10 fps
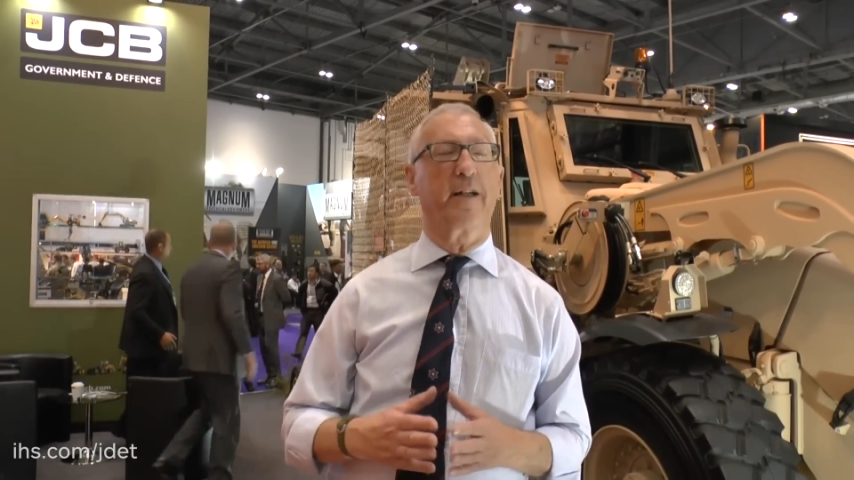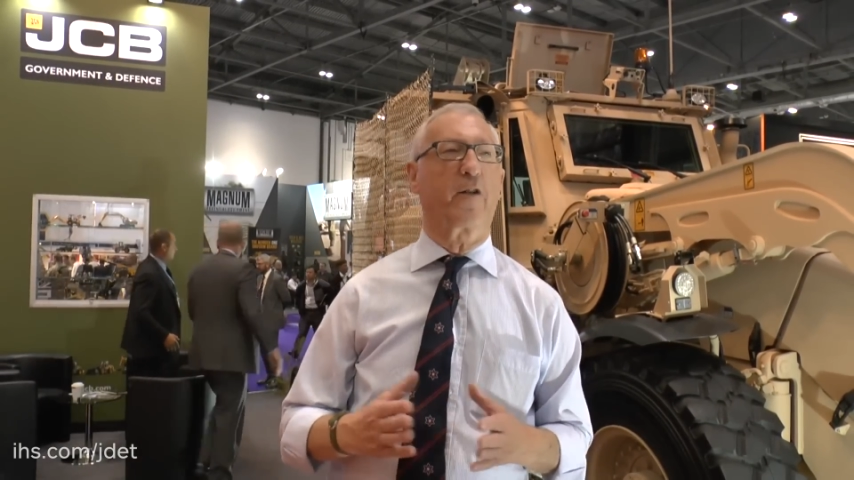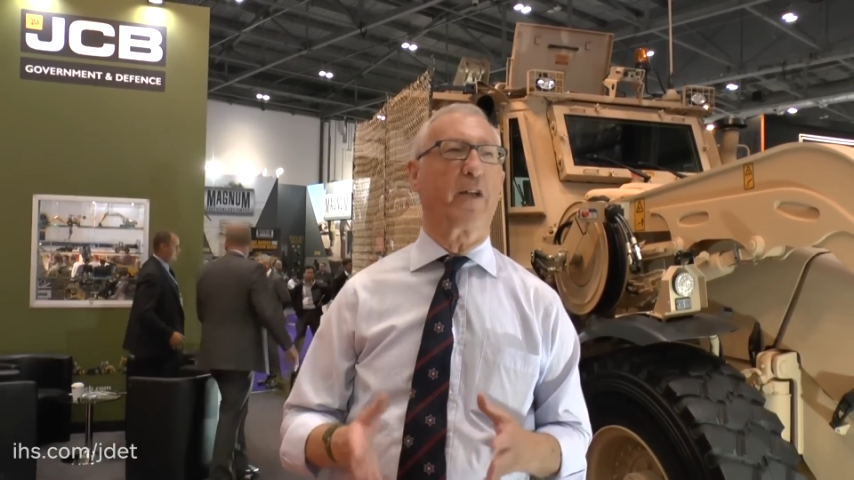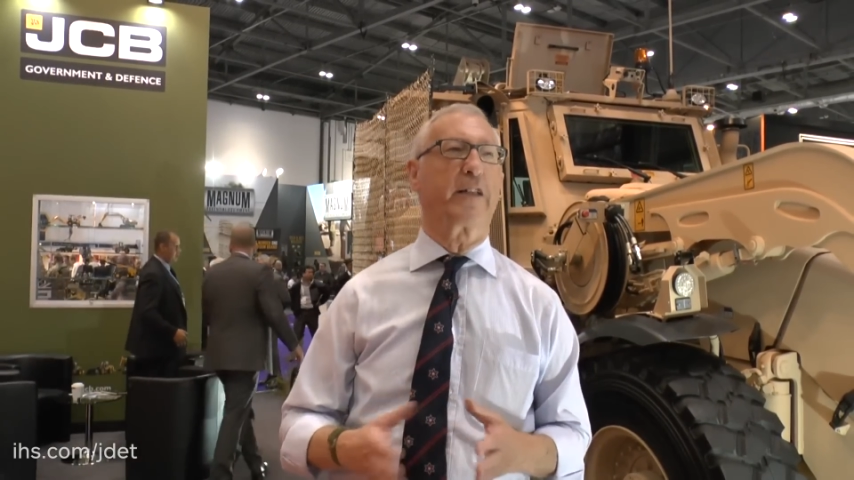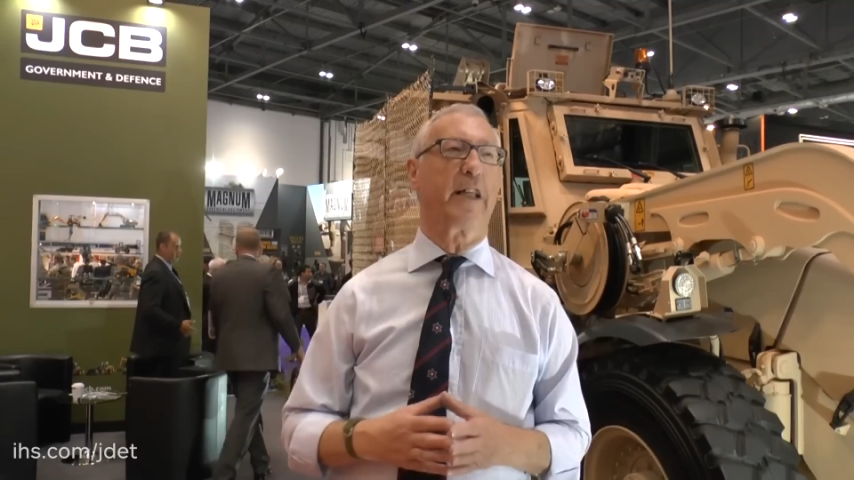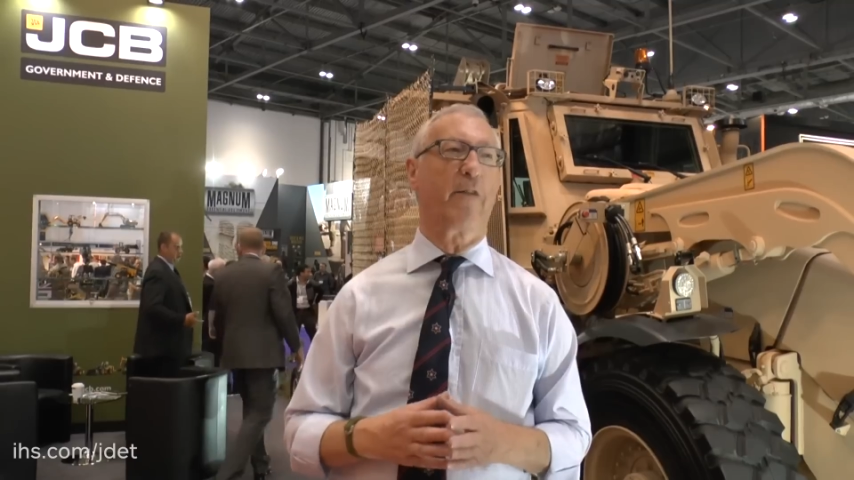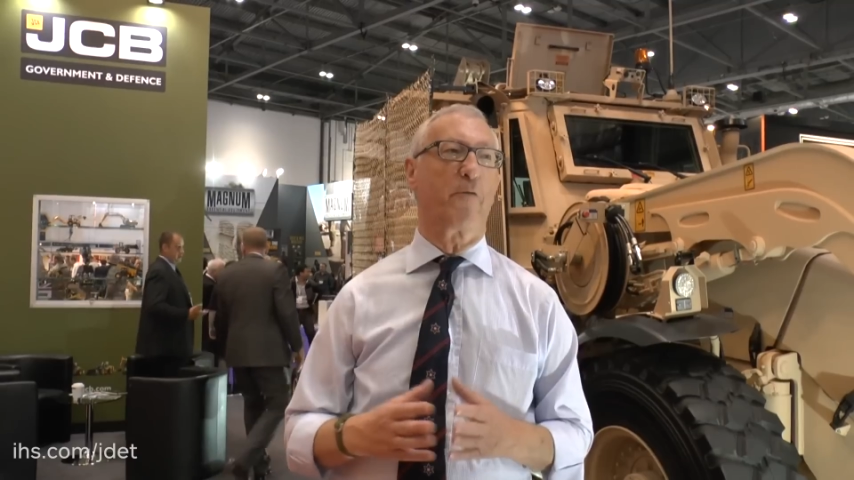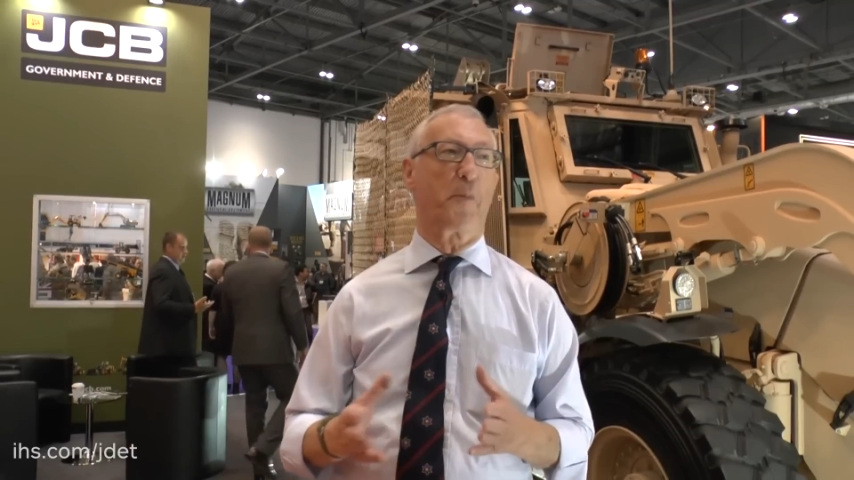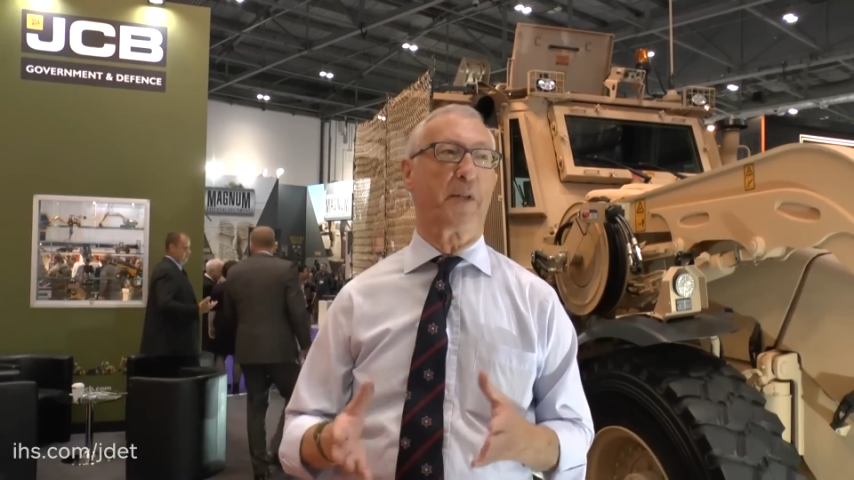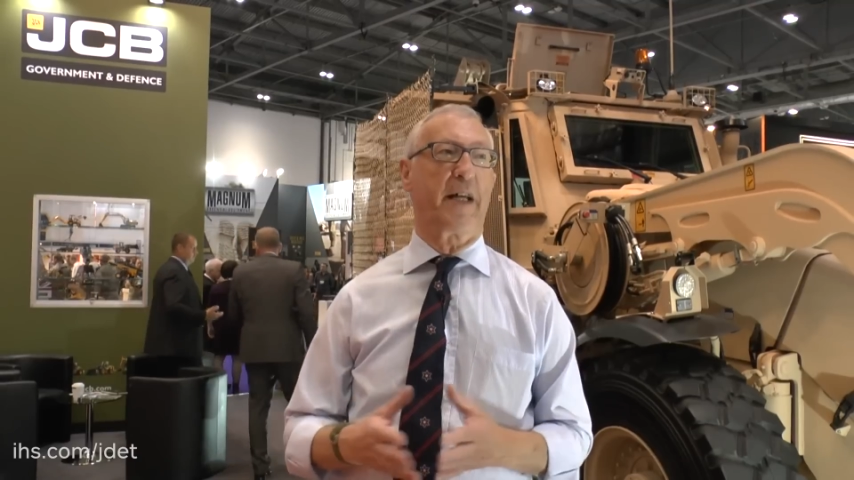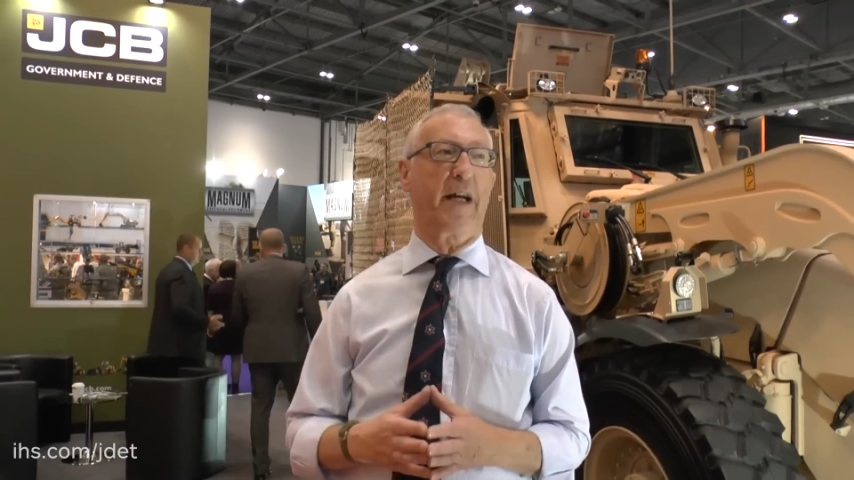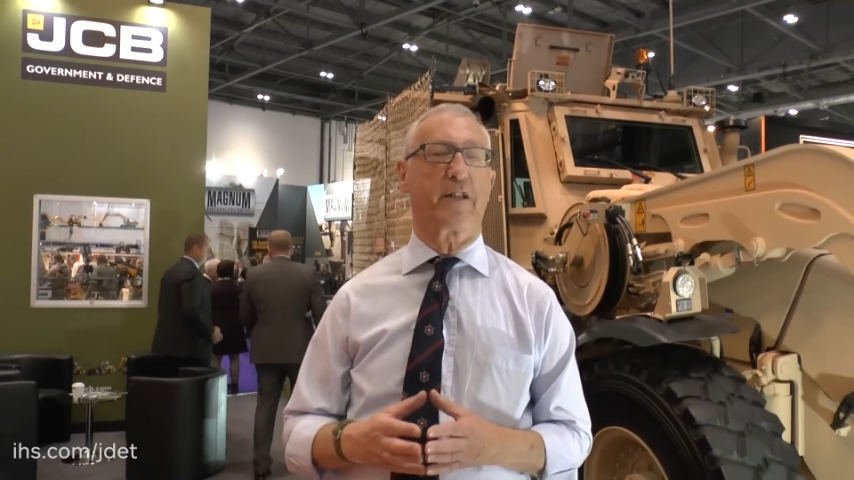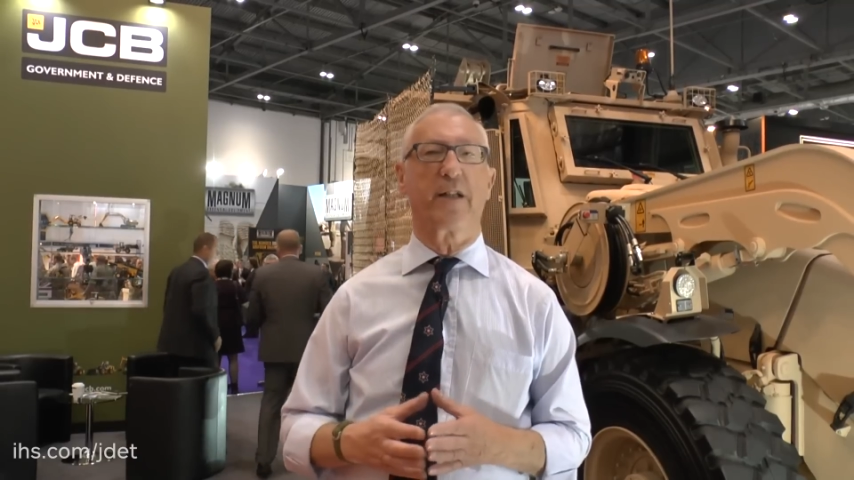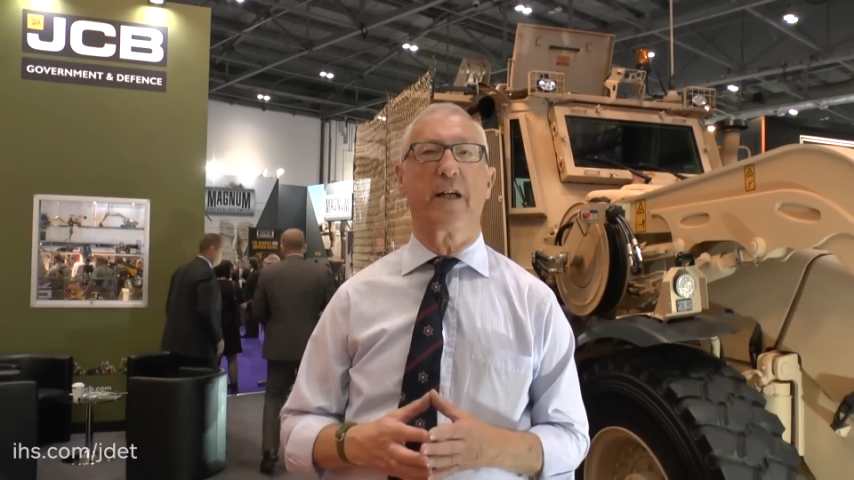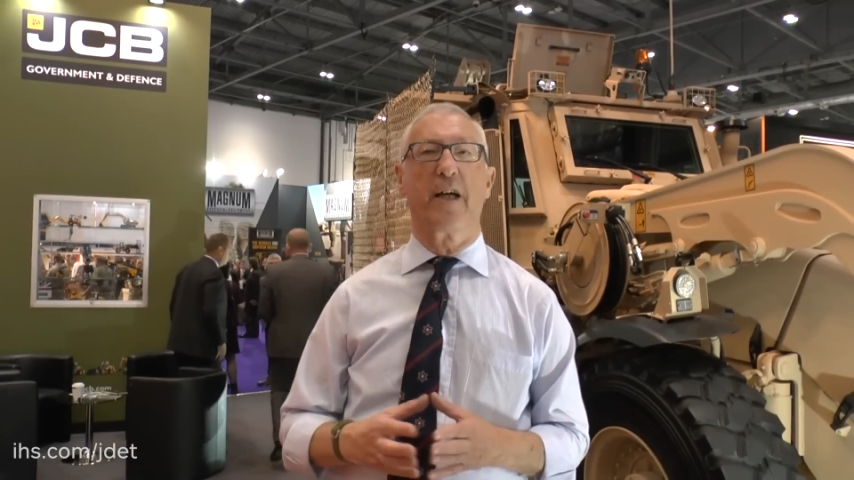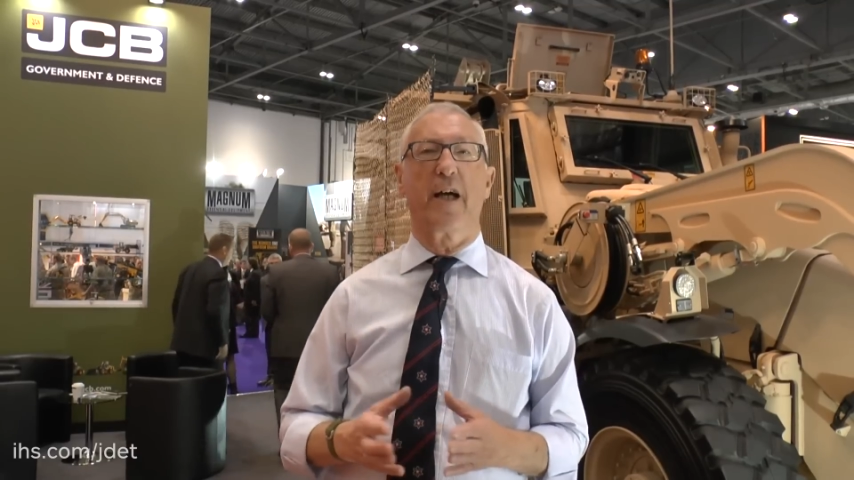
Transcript: increased level of protection